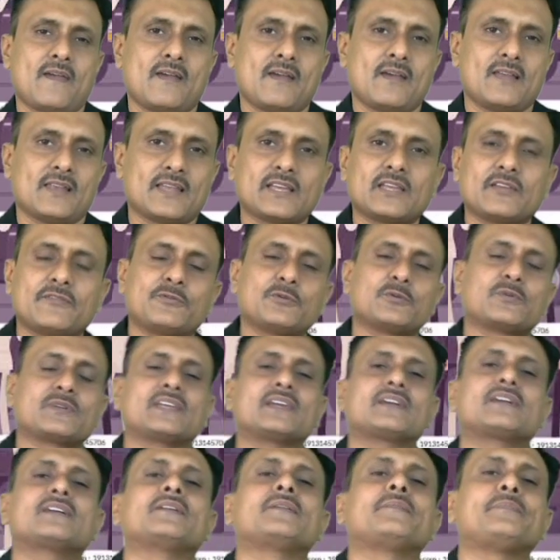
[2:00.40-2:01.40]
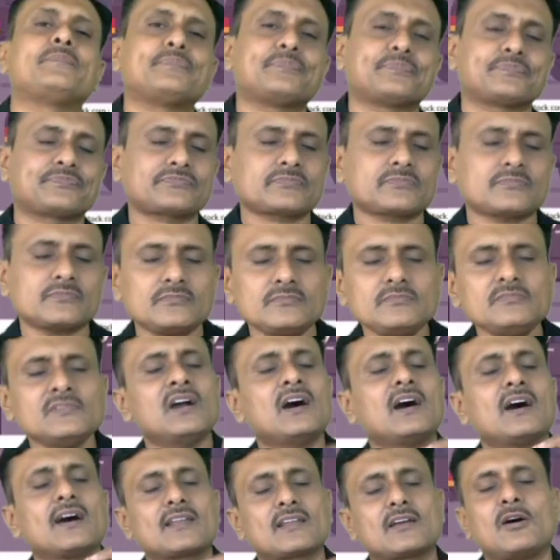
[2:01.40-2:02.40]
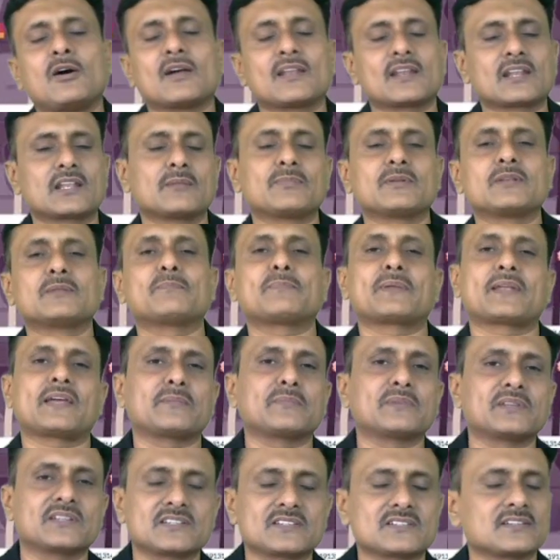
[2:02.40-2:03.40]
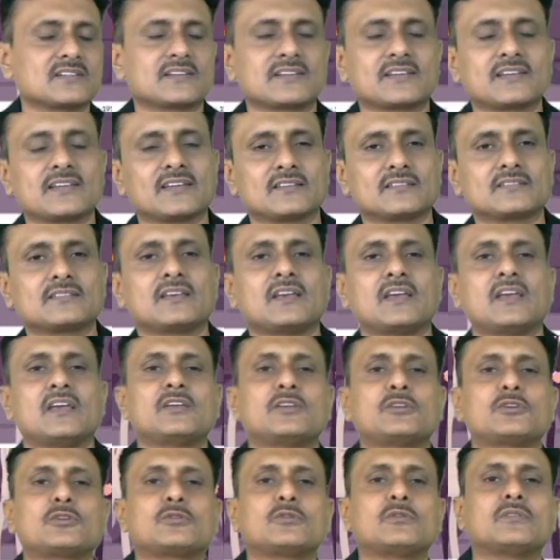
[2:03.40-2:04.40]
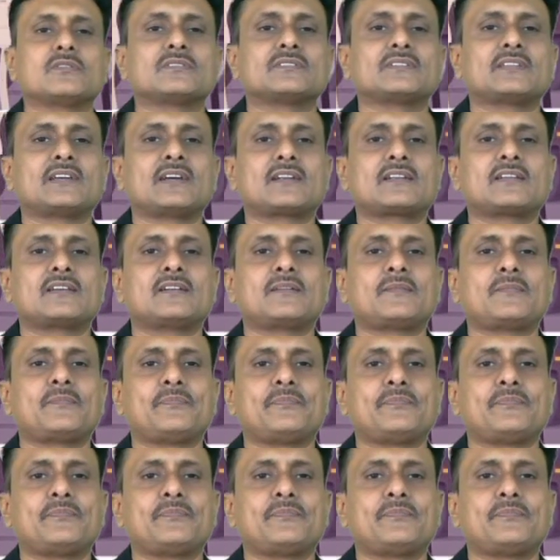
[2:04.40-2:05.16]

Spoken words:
Like if you take our honorable prime minister case, you know that